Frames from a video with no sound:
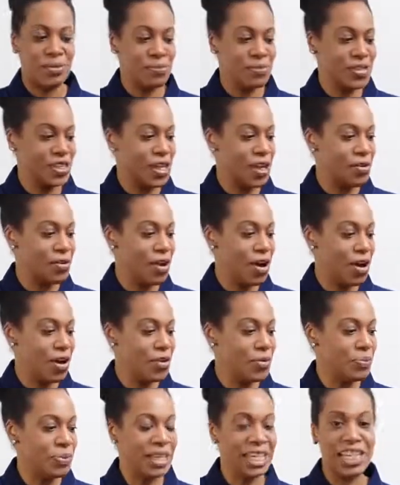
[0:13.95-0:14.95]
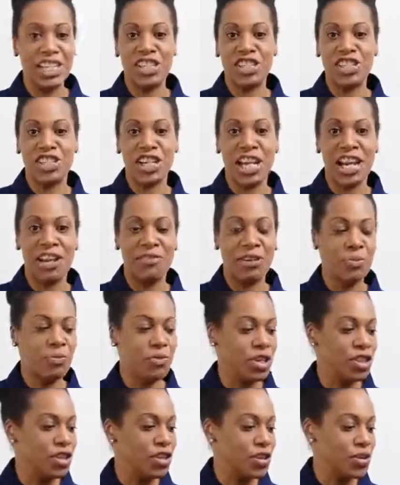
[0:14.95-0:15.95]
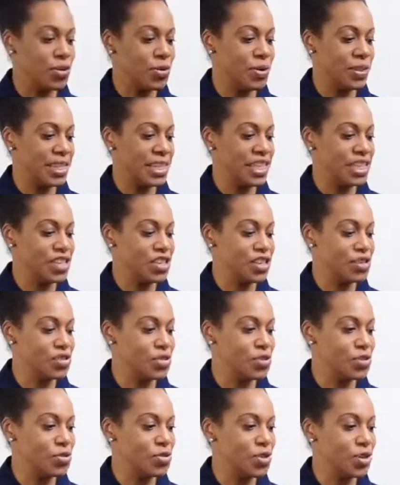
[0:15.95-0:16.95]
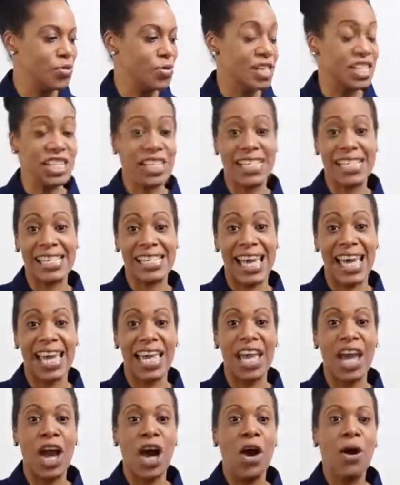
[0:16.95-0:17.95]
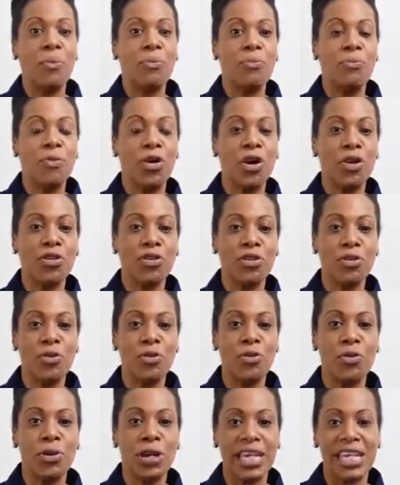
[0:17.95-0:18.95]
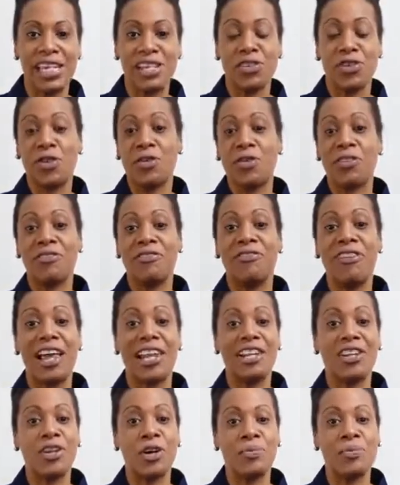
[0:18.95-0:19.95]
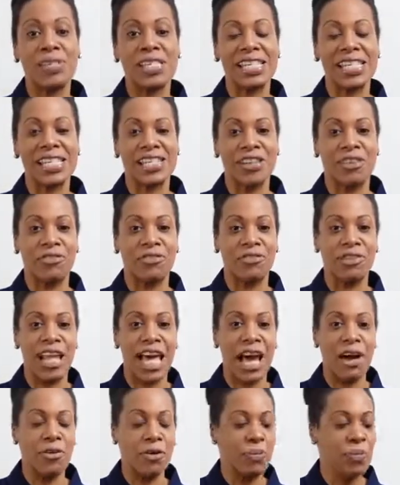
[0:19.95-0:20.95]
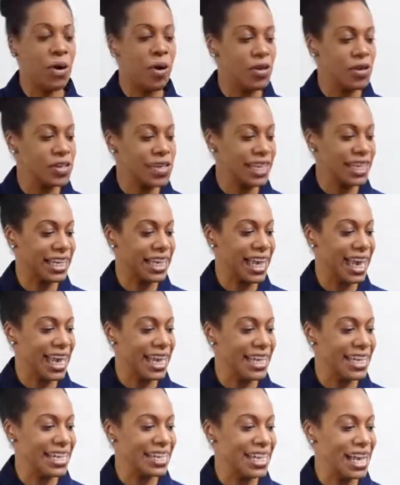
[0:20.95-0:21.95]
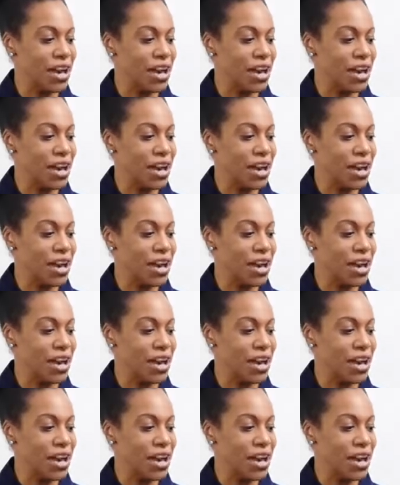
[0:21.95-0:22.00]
So I'll be sharing with you this tutorial, which is a moth orchid or a phalaenopsis flower pot cake.